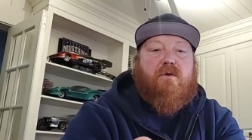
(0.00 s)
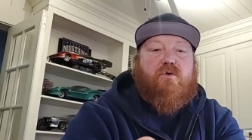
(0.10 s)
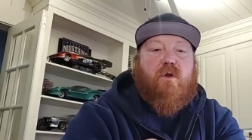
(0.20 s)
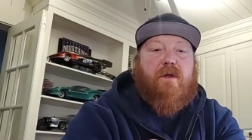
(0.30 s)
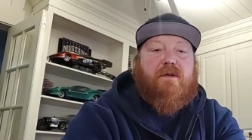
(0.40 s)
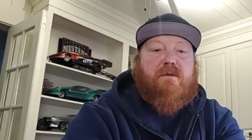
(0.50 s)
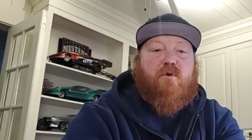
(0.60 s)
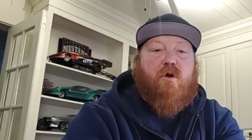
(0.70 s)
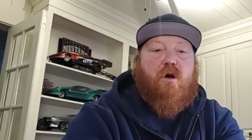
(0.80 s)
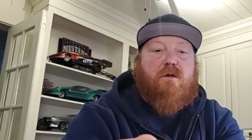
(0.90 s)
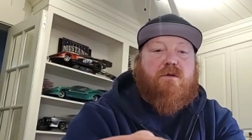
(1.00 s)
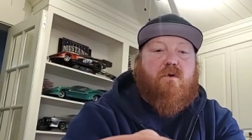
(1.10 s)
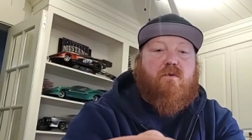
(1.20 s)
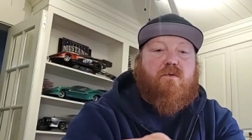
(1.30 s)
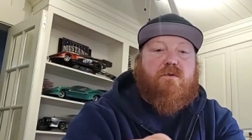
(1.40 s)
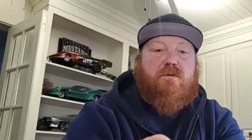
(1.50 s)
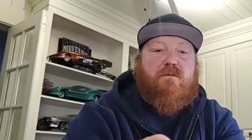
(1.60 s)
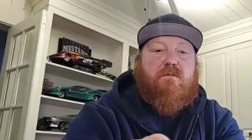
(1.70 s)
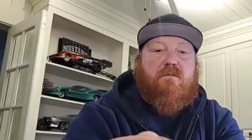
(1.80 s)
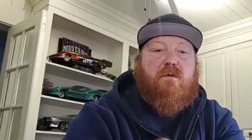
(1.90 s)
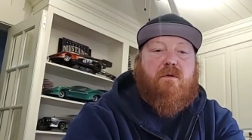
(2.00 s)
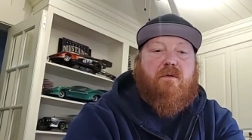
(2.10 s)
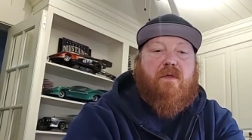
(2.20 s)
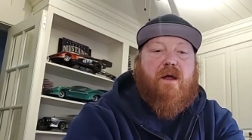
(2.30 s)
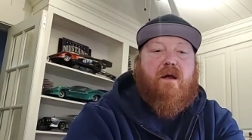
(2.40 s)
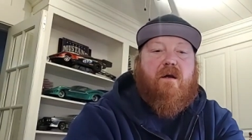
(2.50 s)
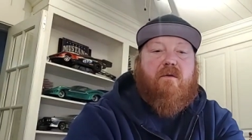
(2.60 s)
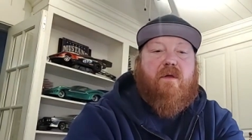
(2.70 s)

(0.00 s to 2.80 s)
drilling some cross holes there,